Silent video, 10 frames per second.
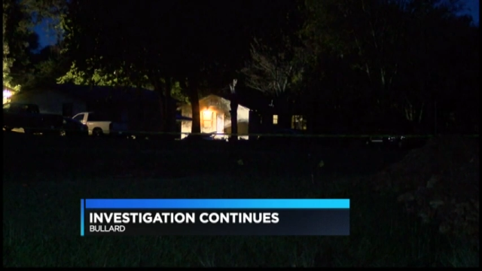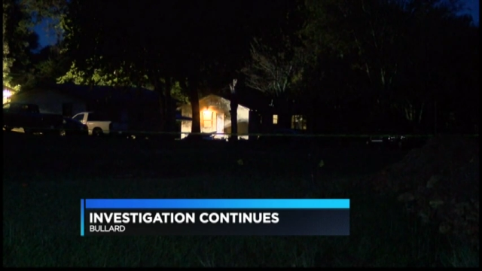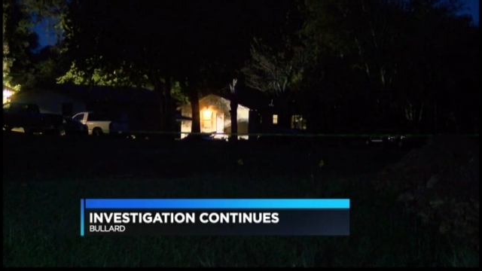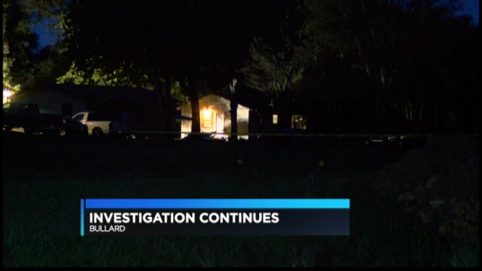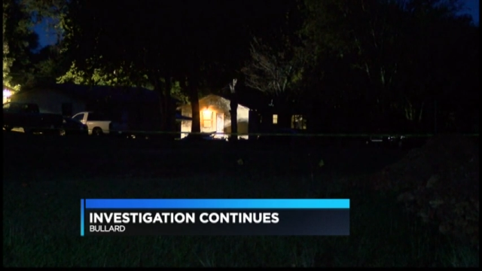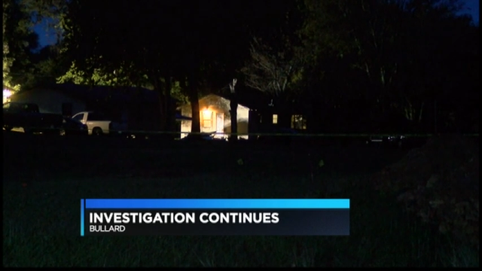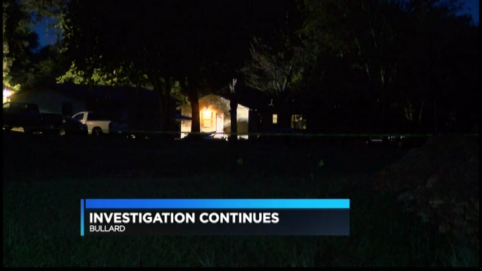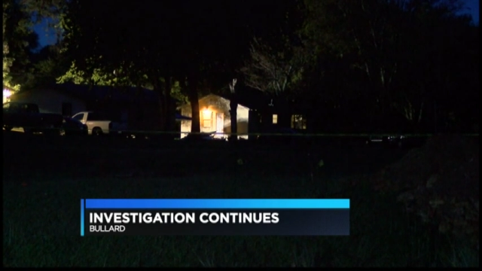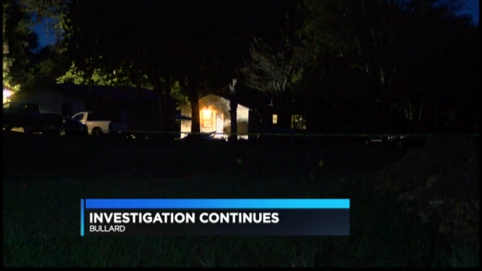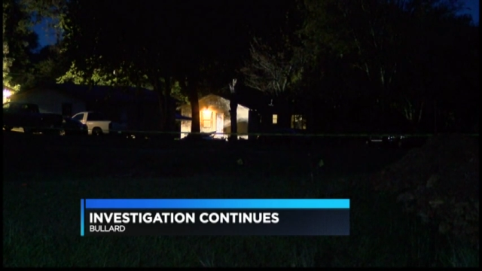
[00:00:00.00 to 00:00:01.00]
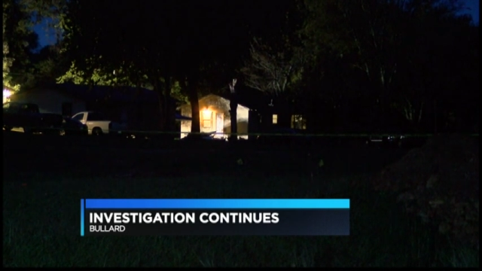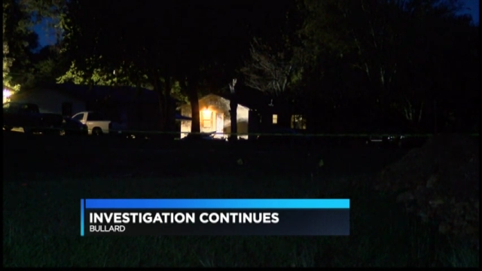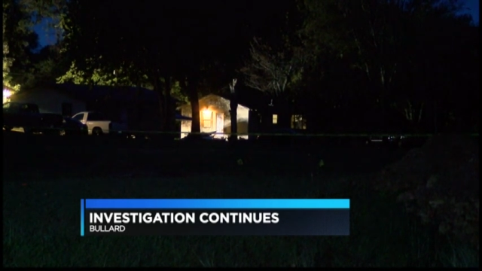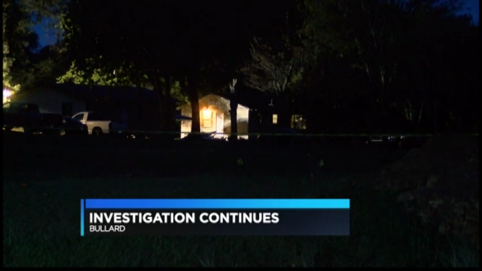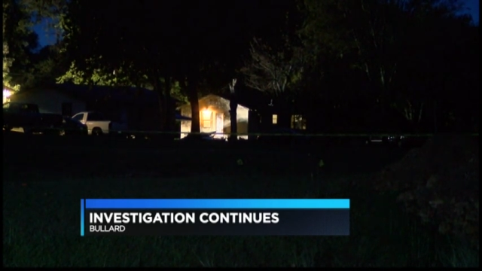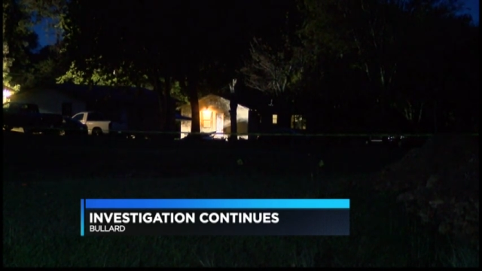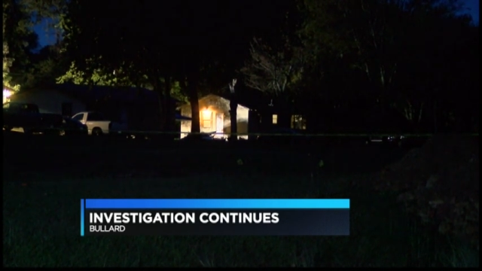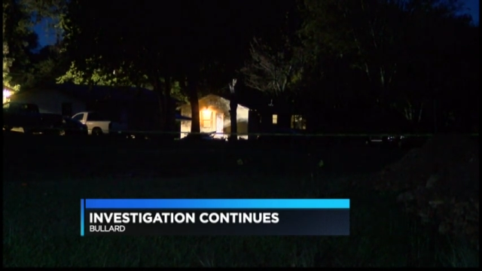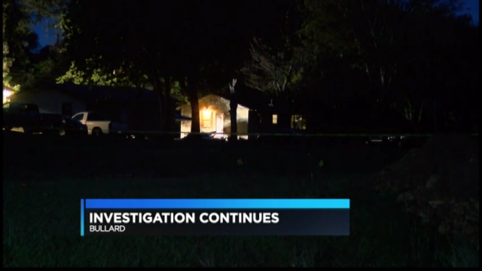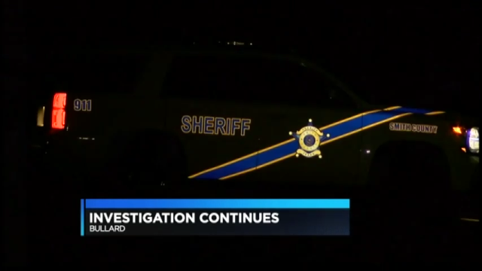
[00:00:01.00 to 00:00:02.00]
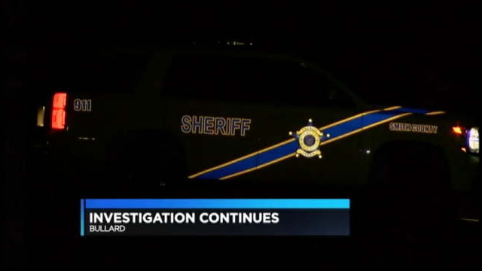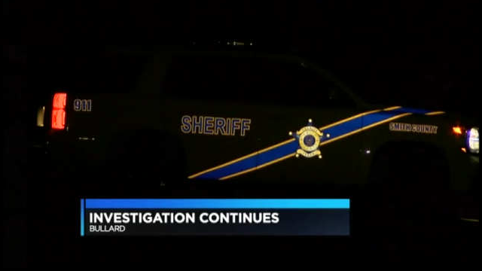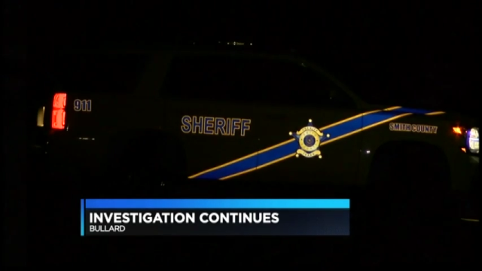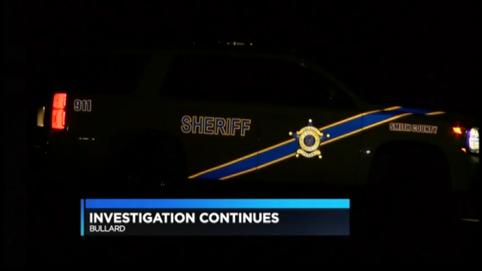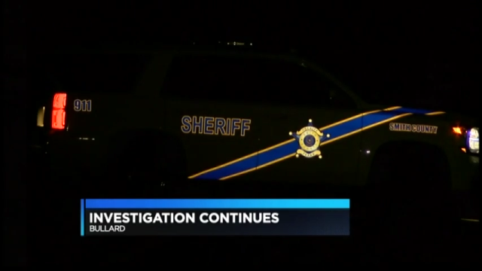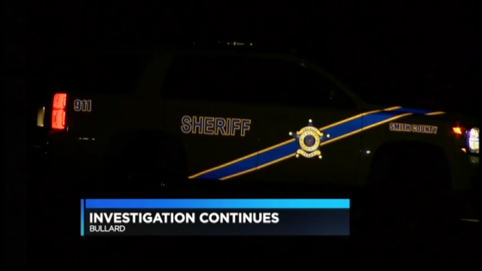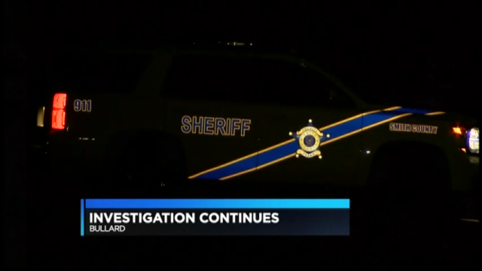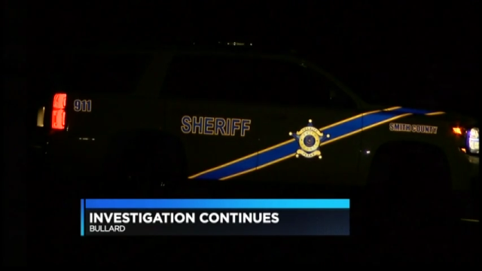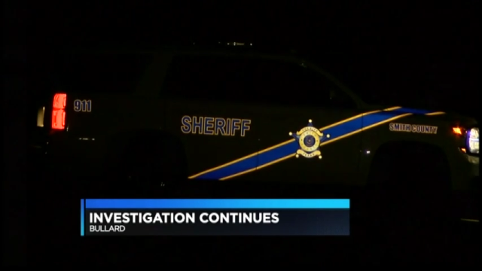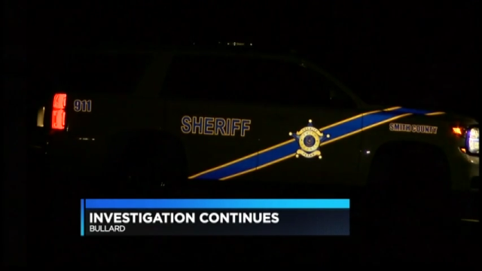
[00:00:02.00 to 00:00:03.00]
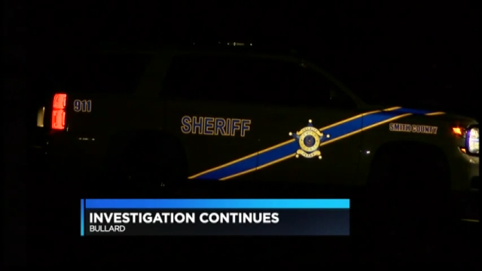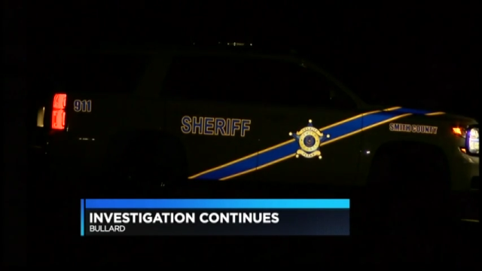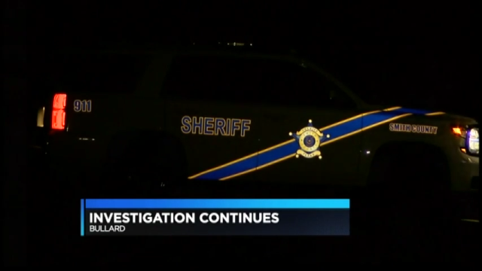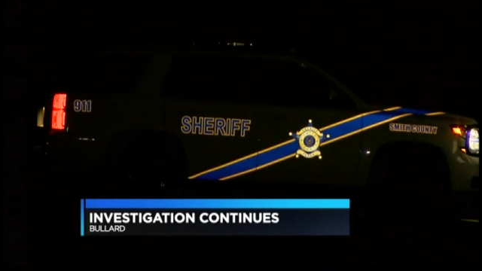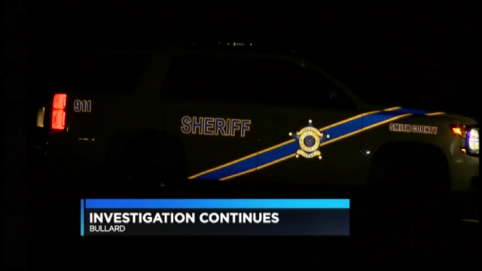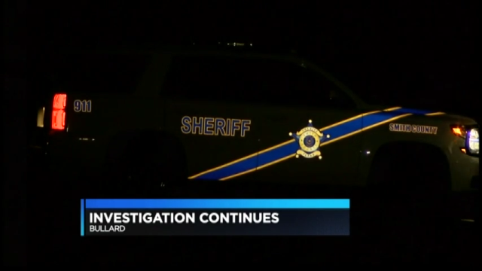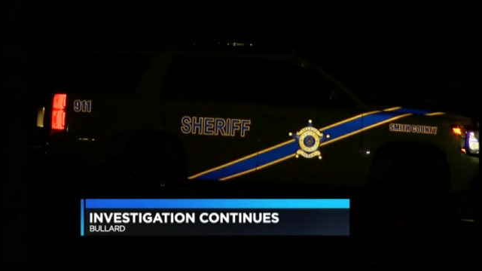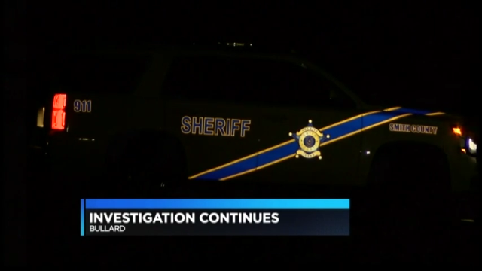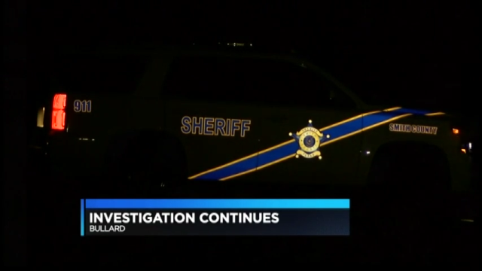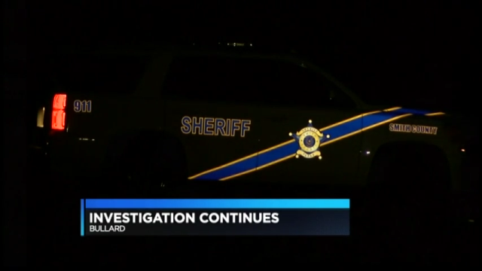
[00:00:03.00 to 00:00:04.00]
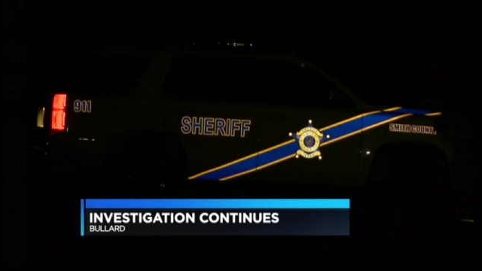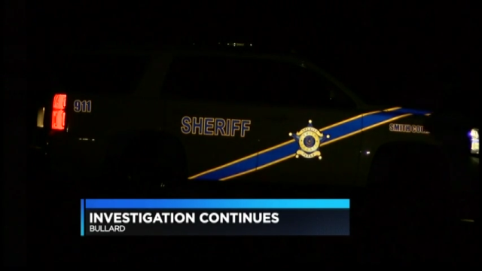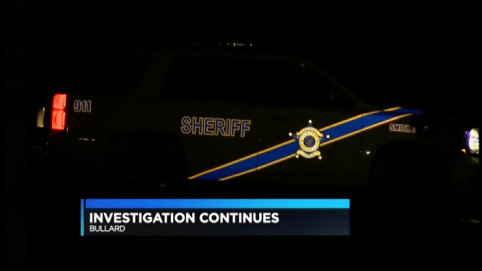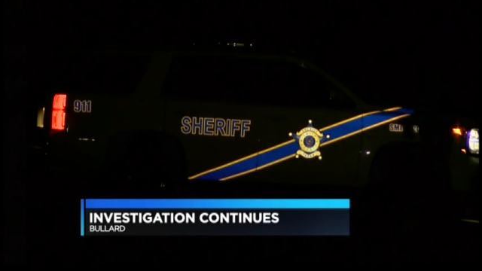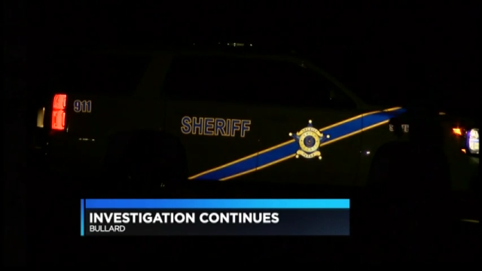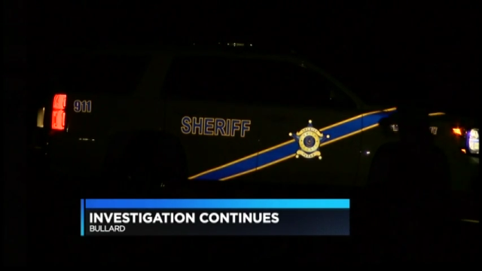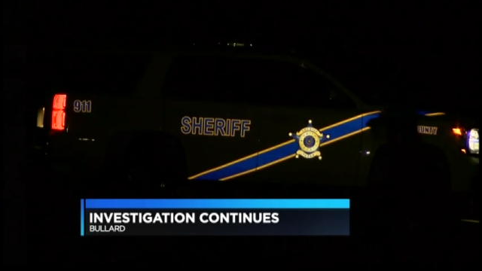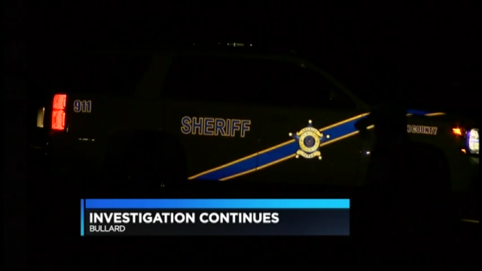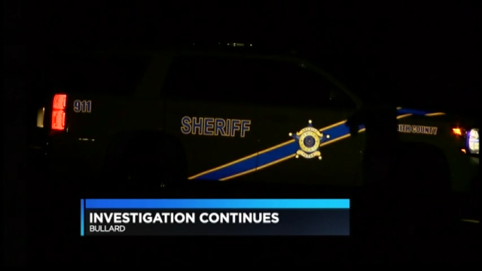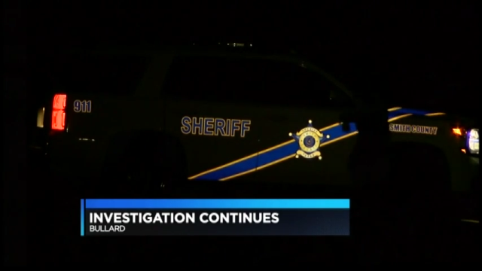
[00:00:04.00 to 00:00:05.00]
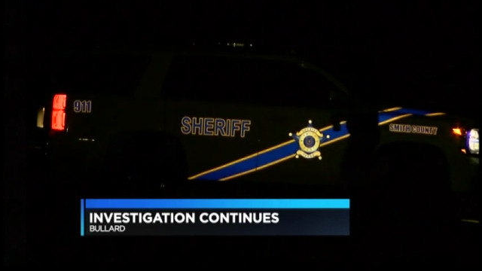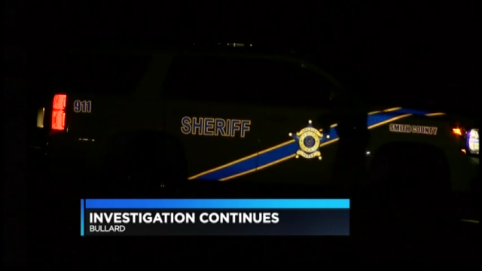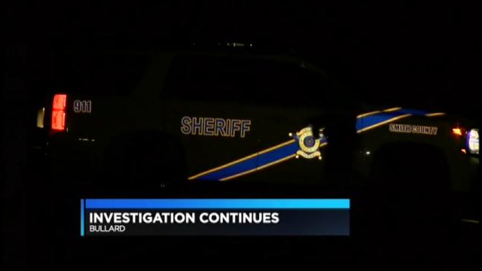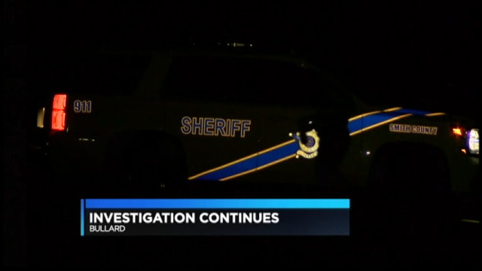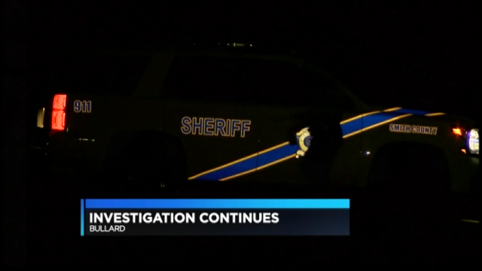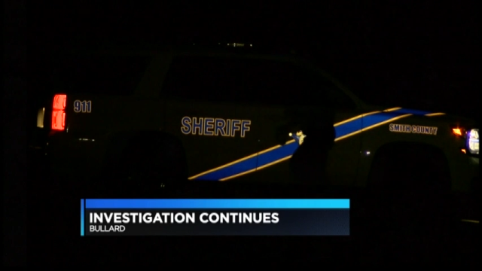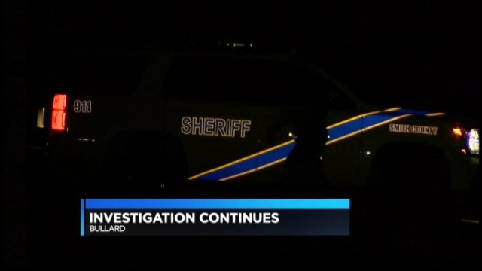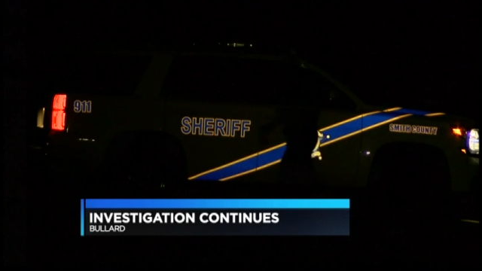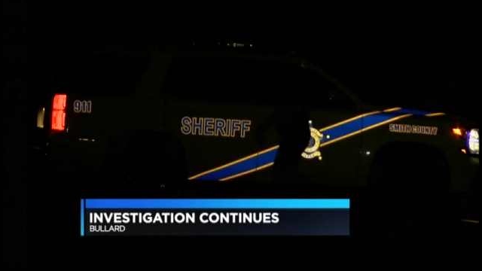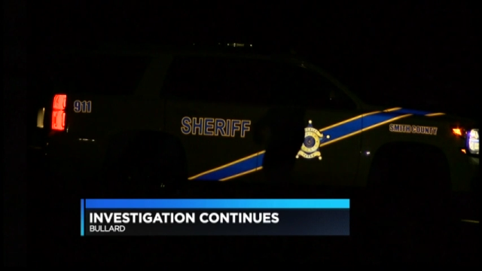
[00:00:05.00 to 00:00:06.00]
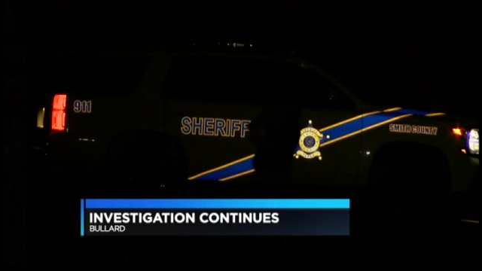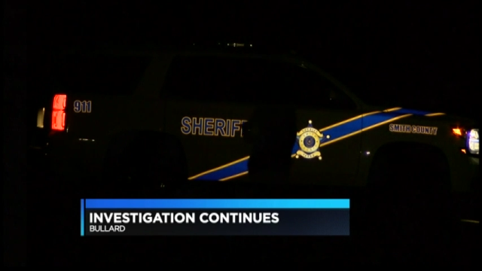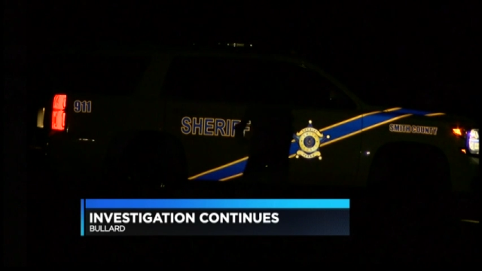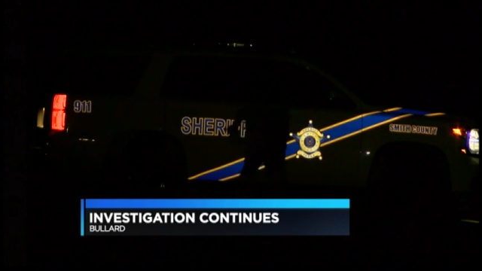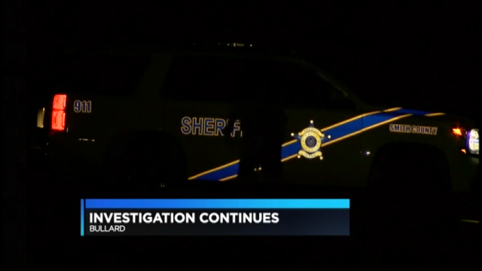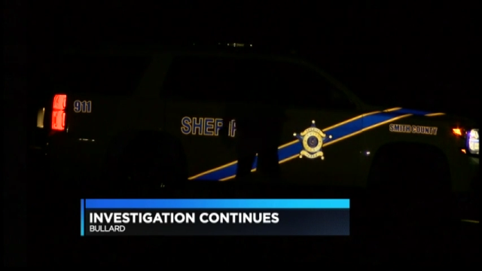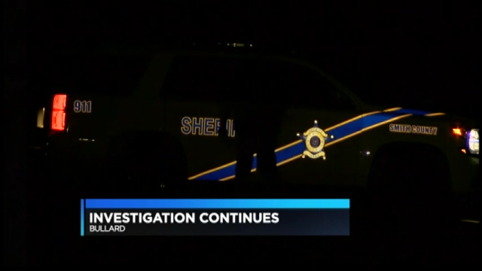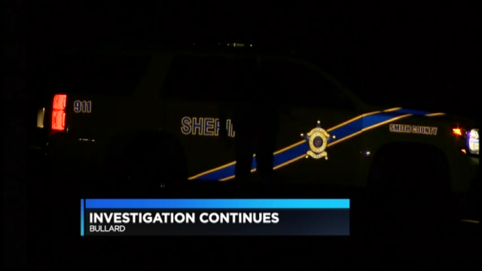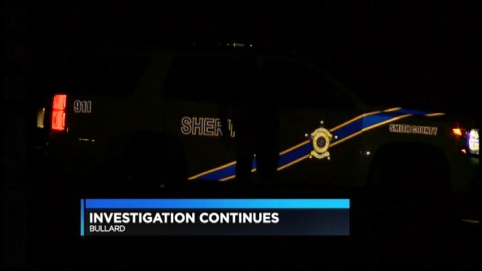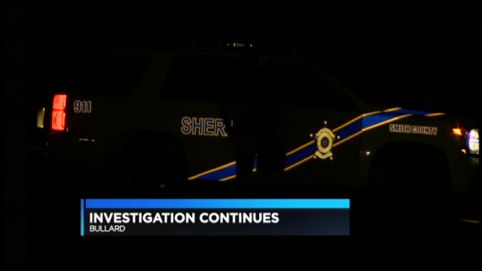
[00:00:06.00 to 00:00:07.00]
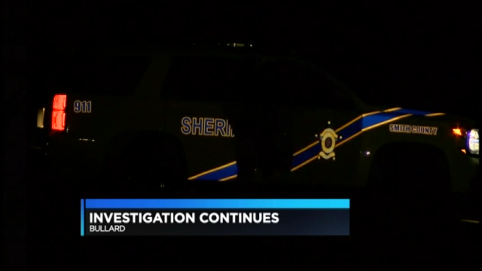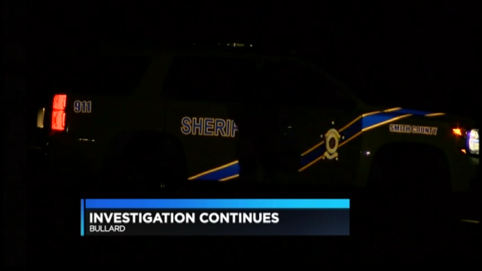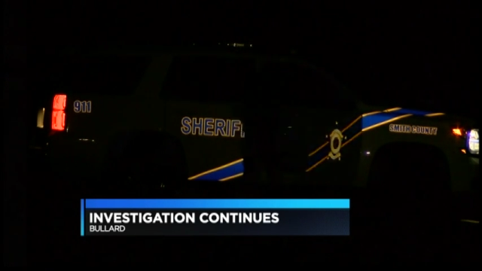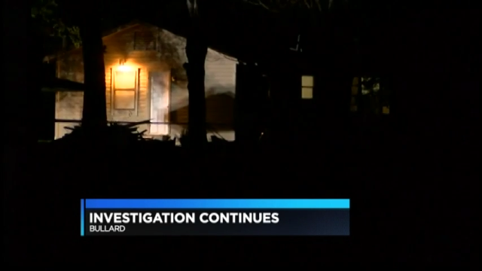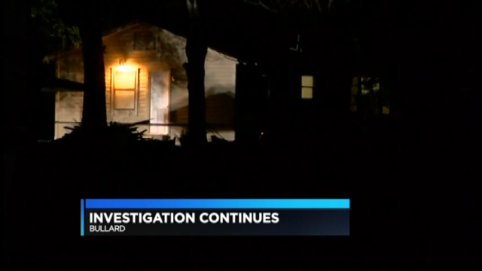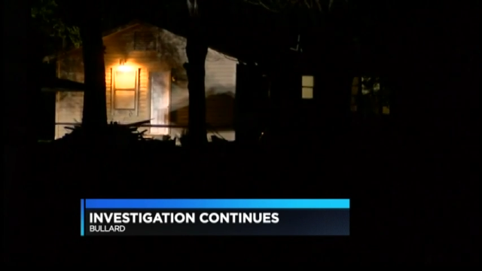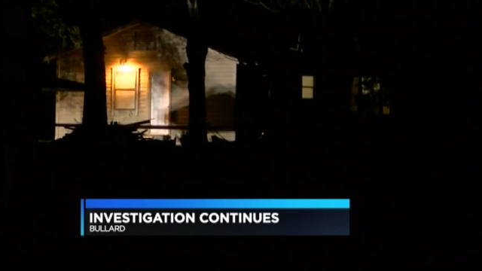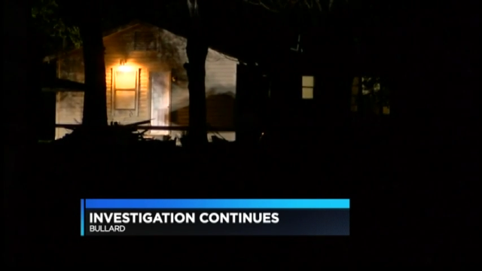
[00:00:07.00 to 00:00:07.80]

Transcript: [unreadable: no face in view]